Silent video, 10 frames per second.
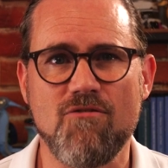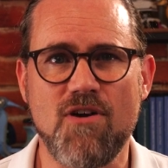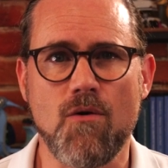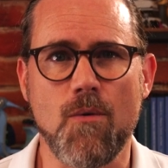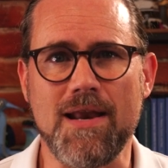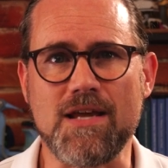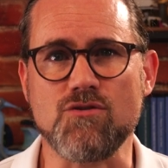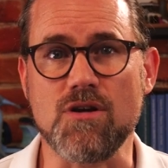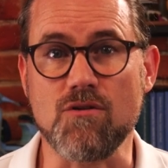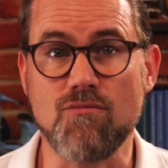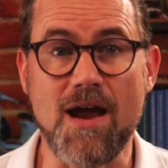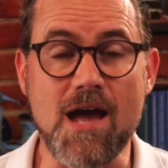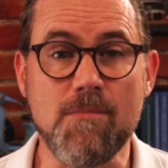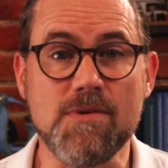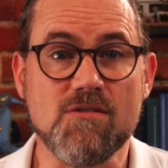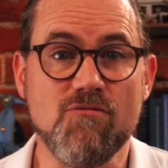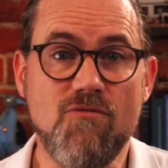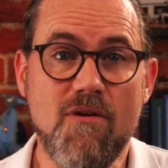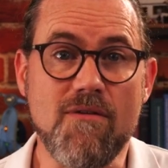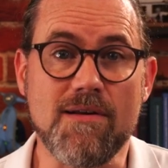Ferroelectric RAM is a
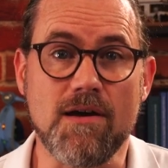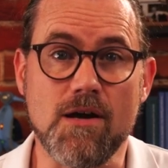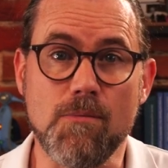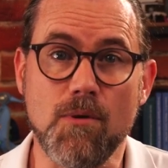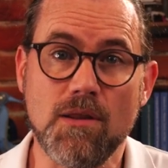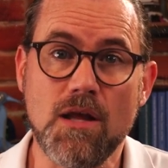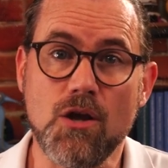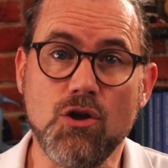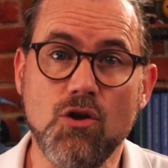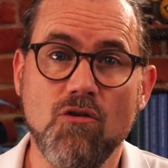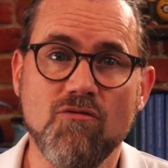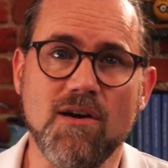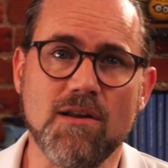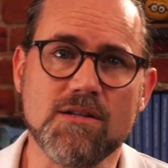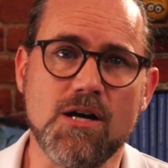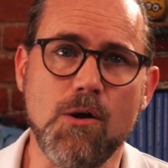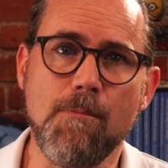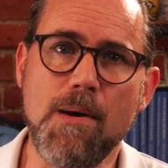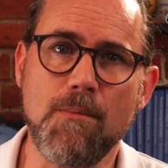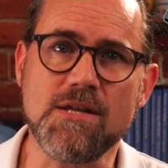very reliable, non-volatile
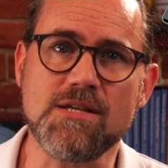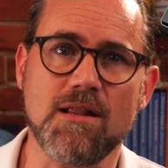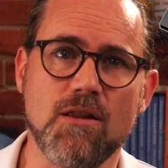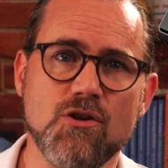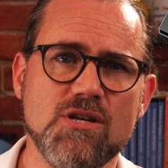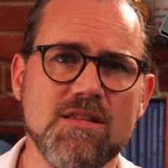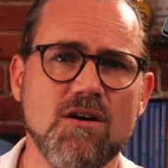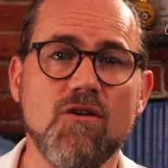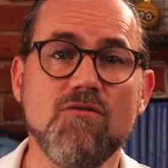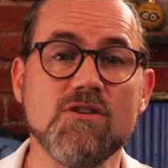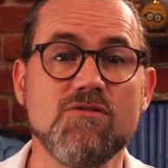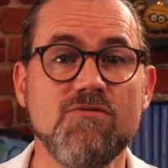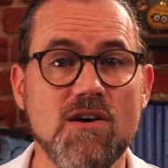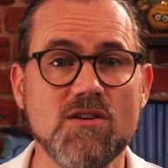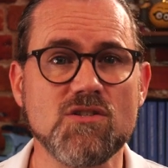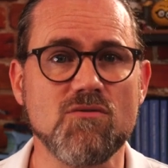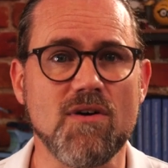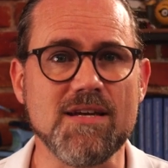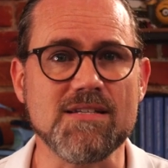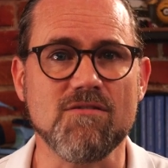memory technology that offers faster
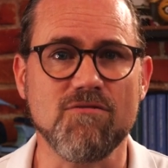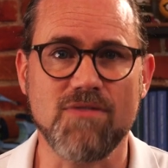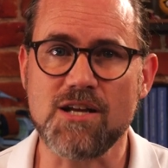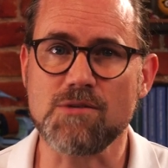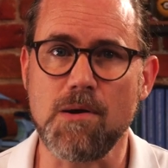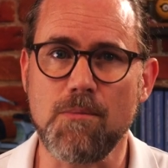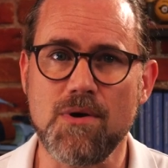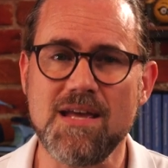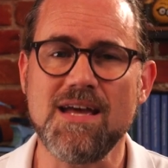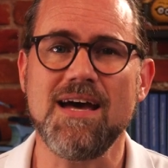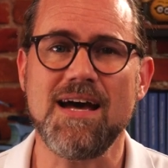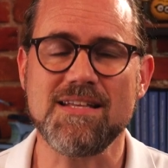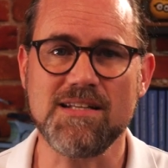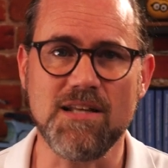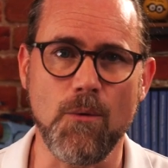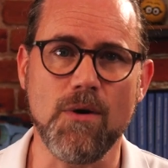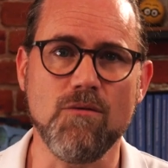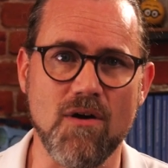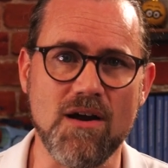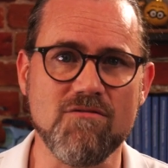writes than flash memory at a lower
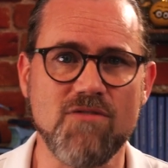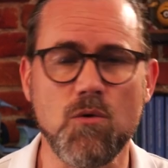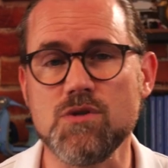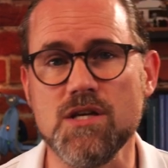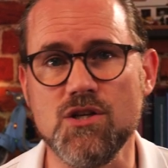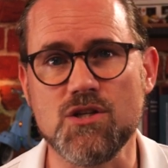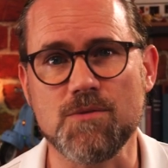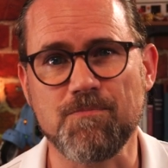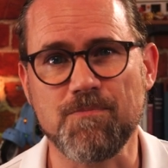write voltage.